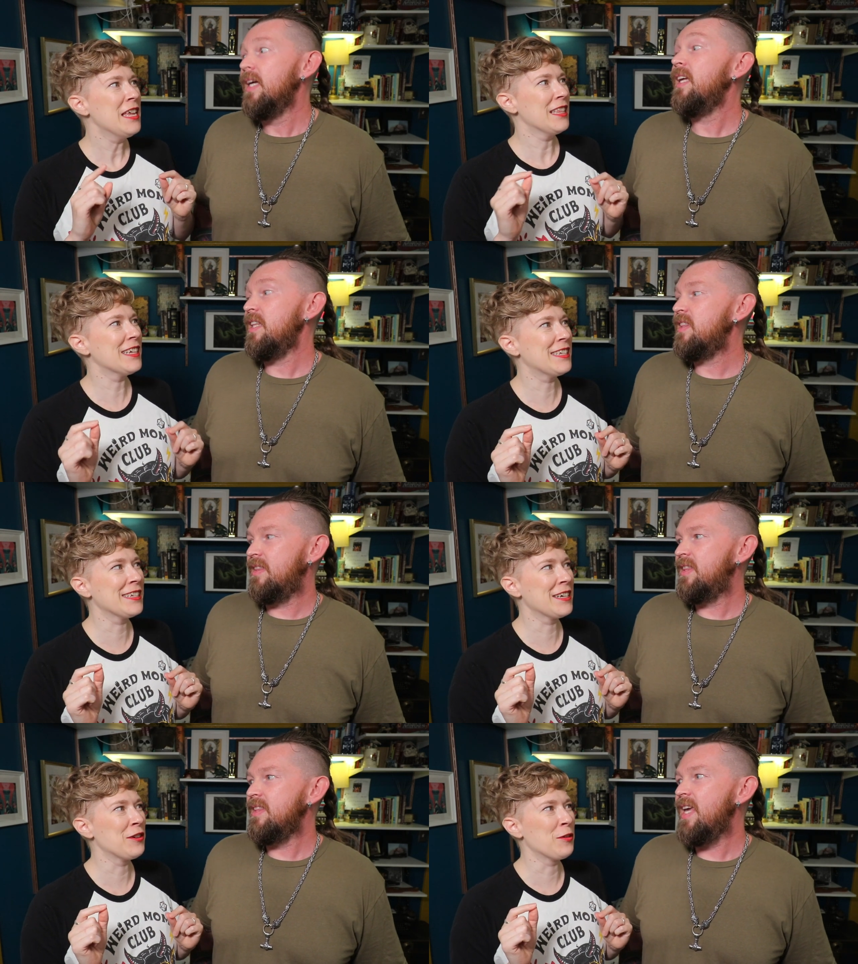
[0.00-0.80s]
Speaker 1: this
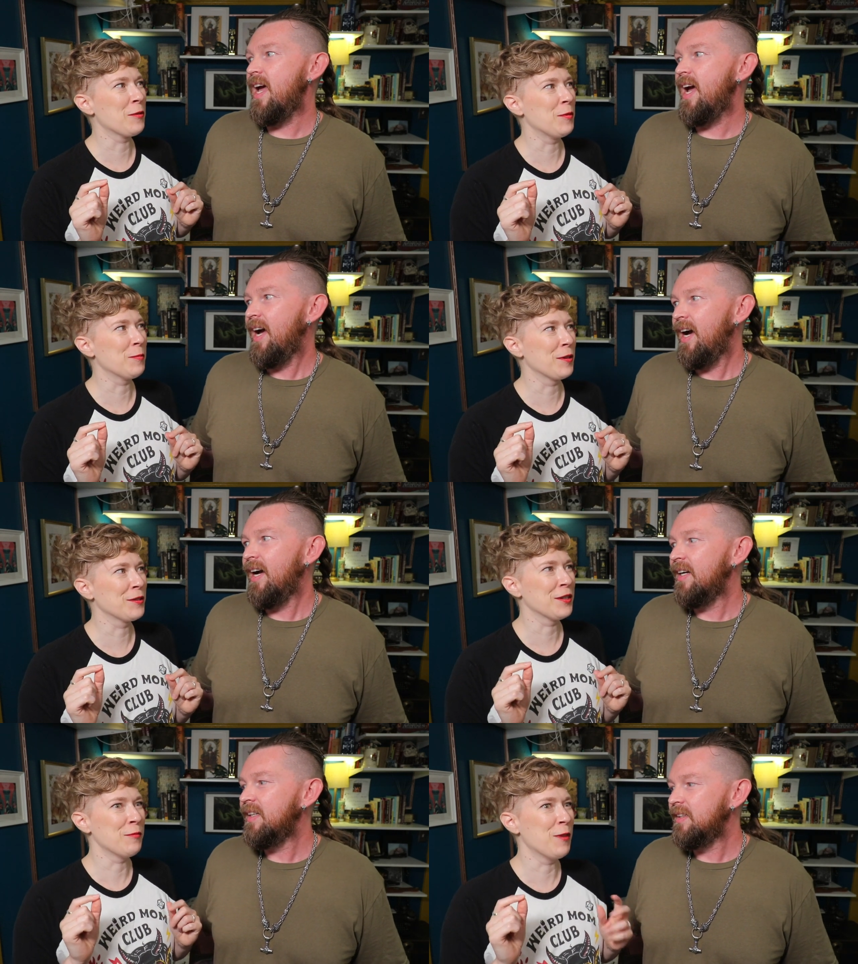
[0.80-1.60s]
isn't a normal yeah.
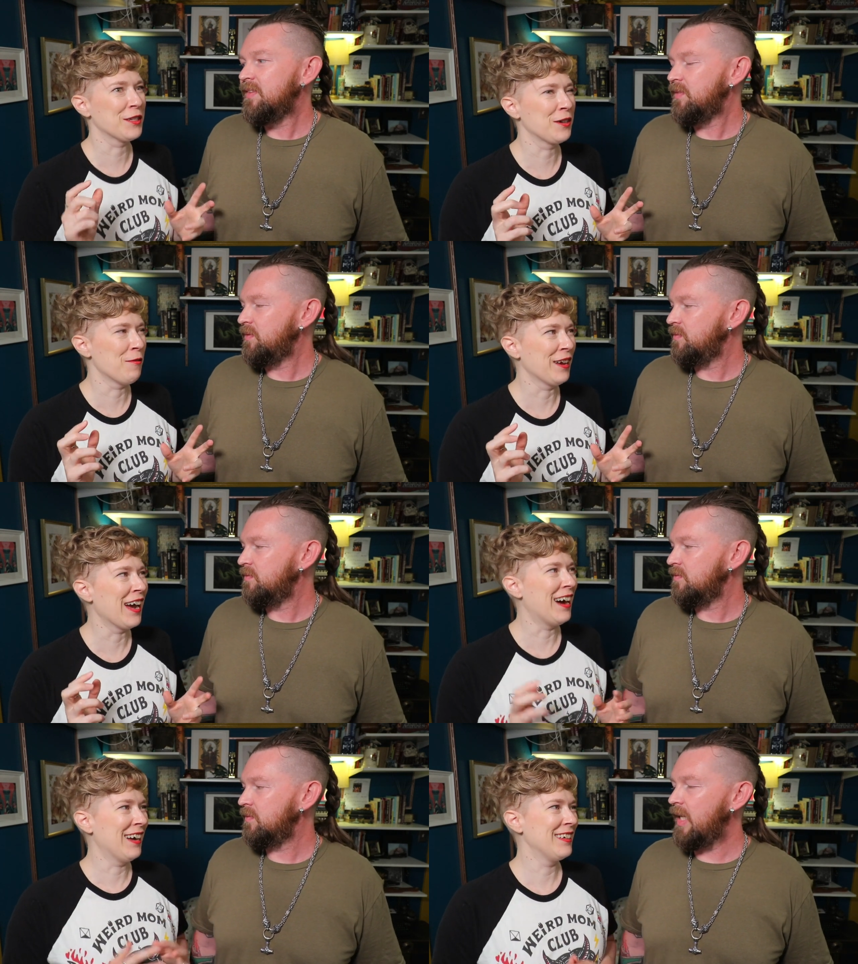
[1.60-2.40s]
person. What's going
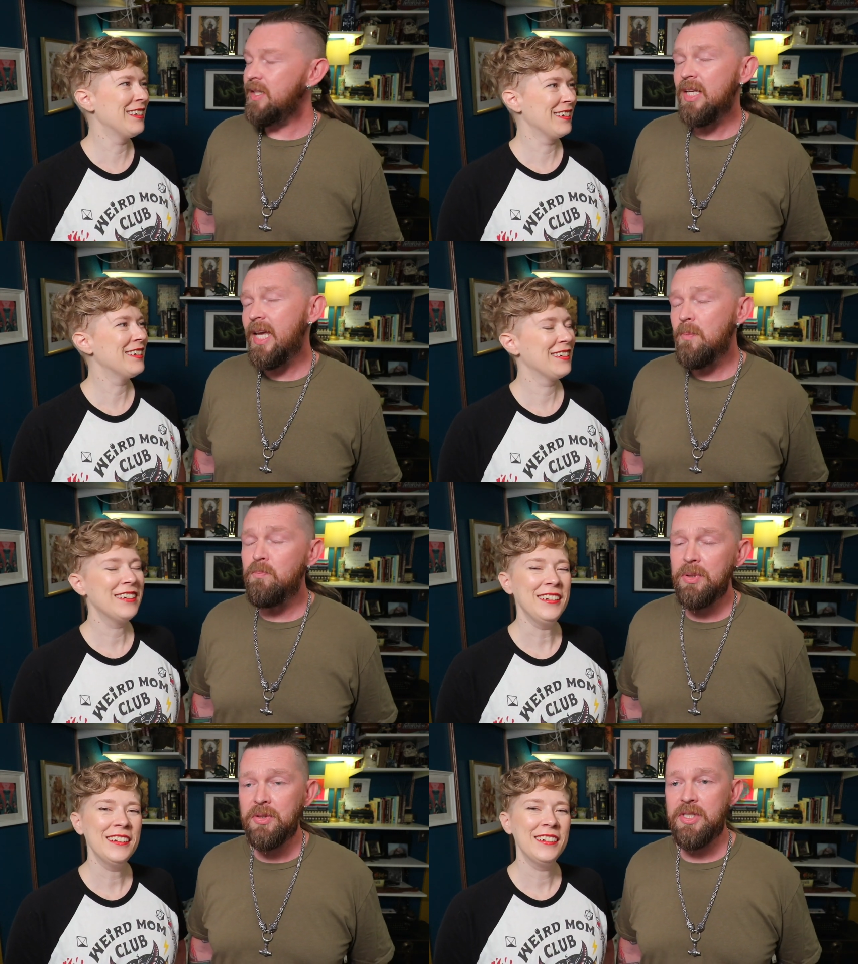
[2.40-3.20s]
on?
Speaker 2: And the game
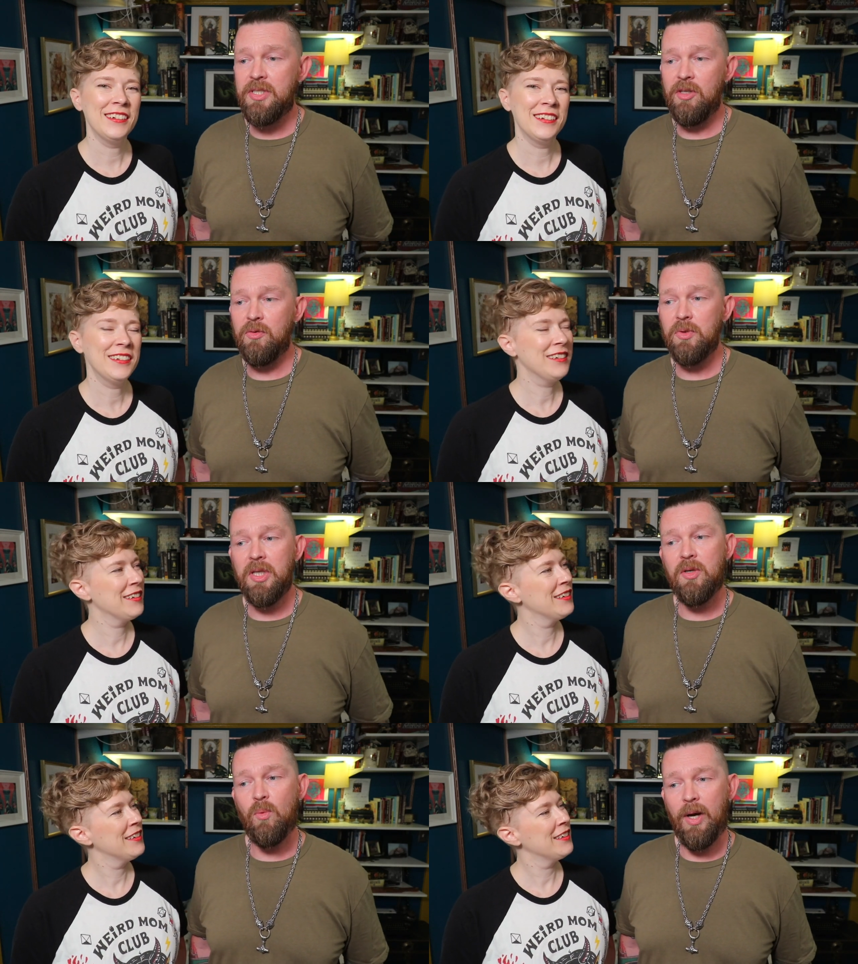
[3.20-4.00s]
builds itself
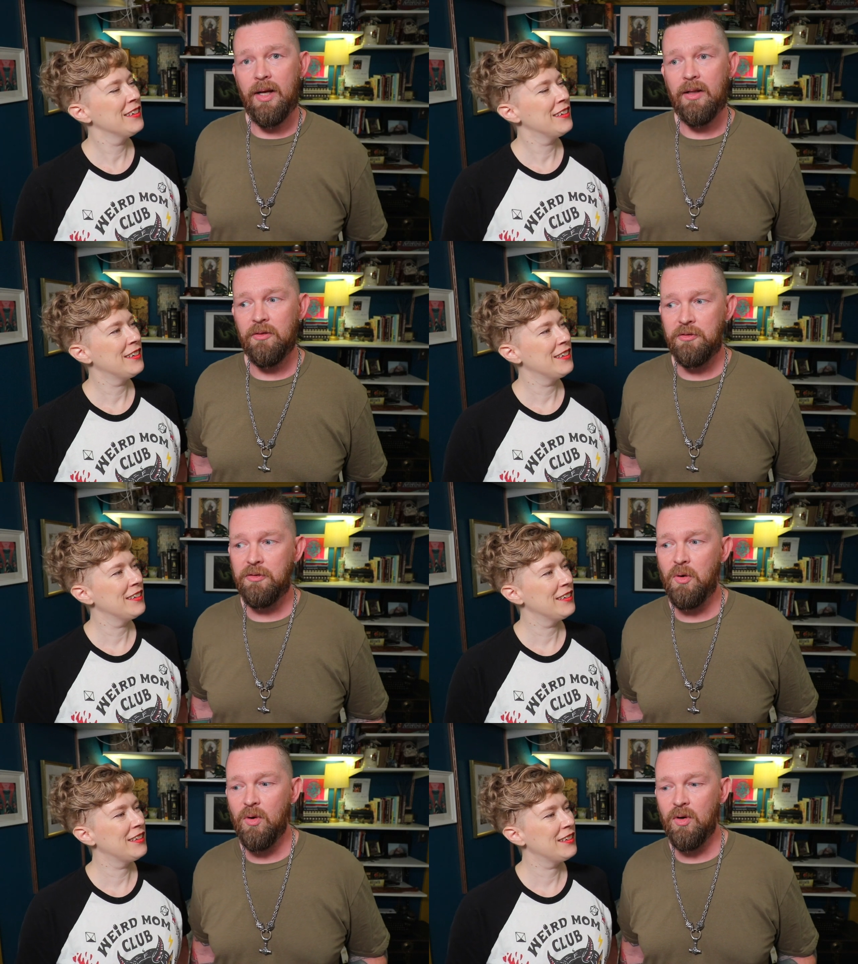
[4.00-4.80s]
really well
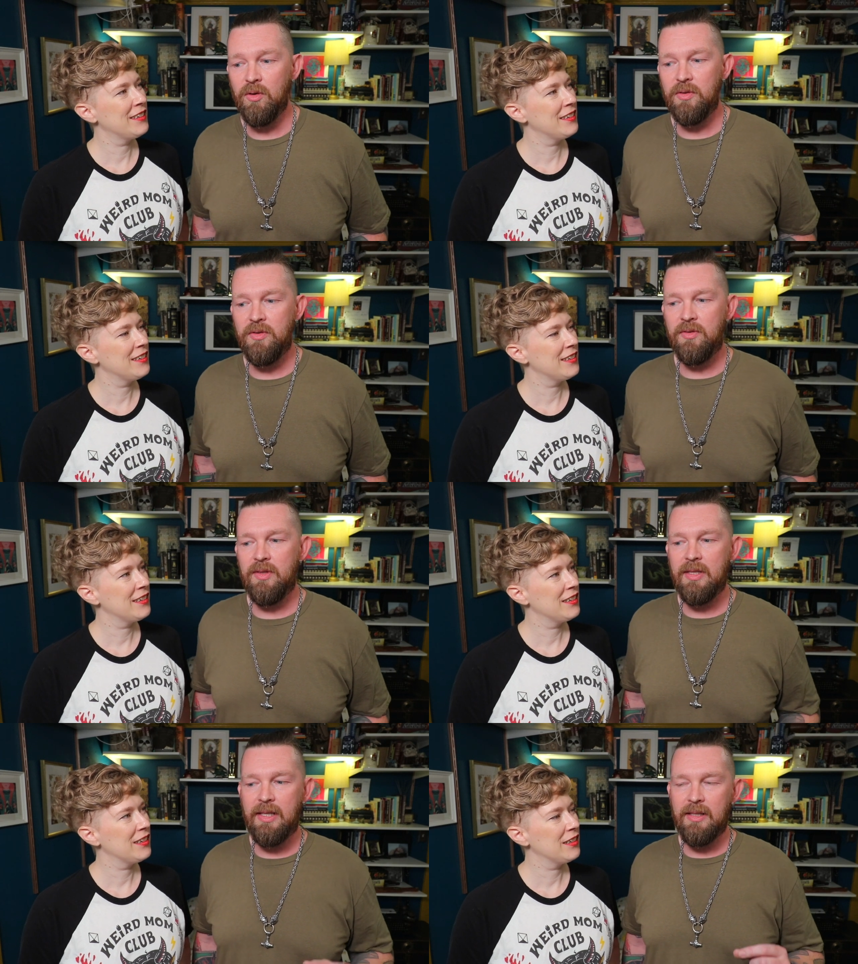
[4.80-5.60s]
for
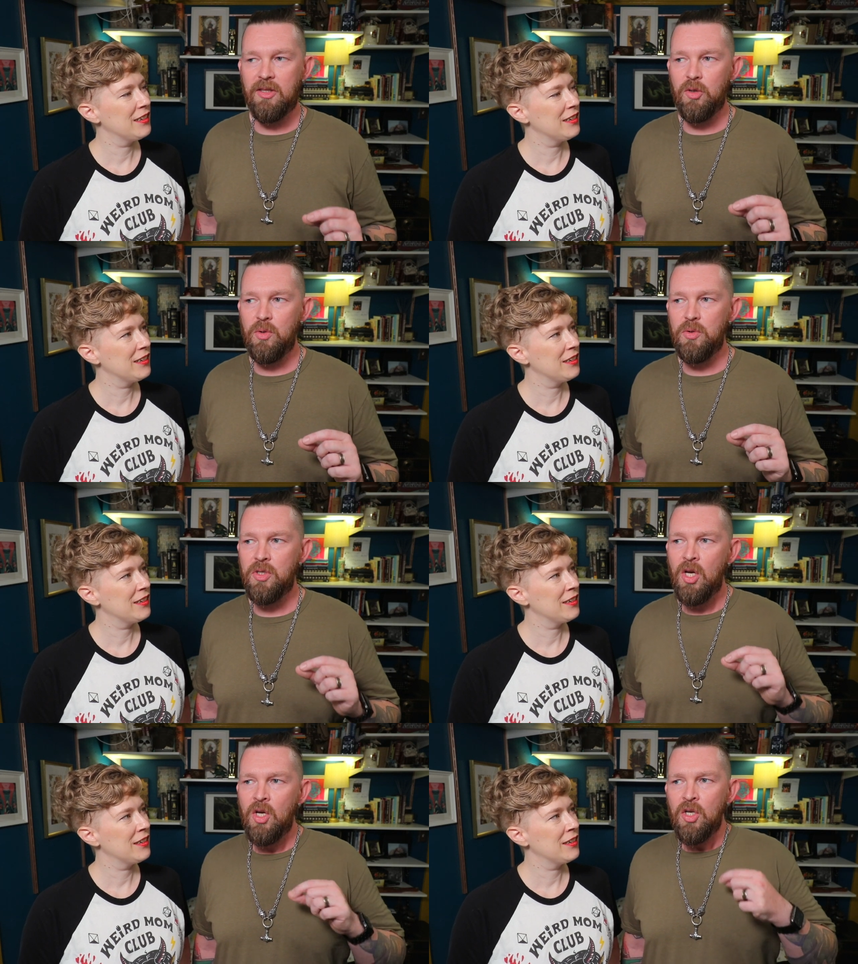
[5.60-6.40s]

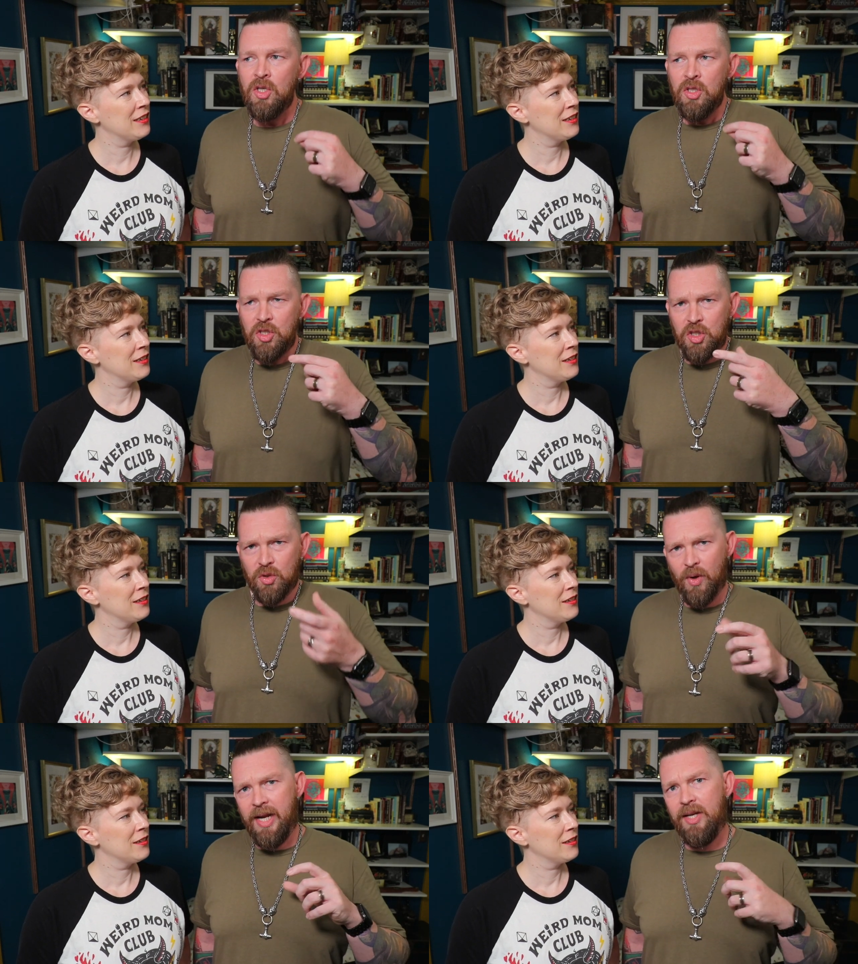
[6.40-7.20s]
those
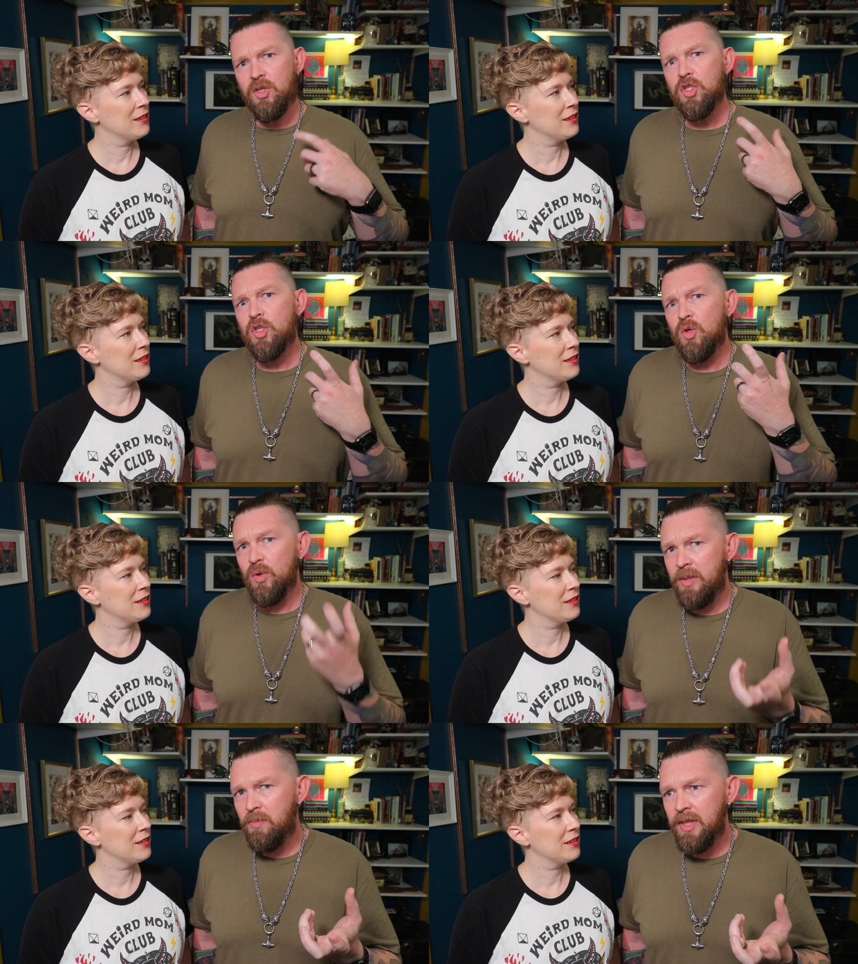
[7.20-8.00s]
strange,
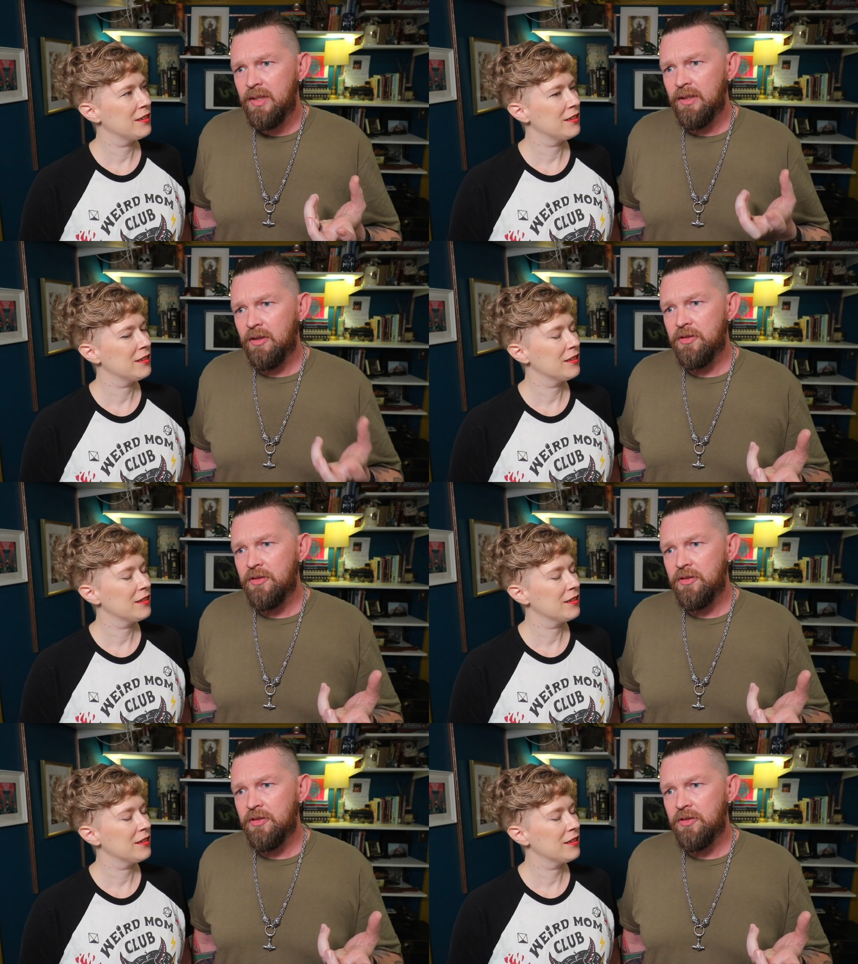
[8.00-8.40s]
creepy little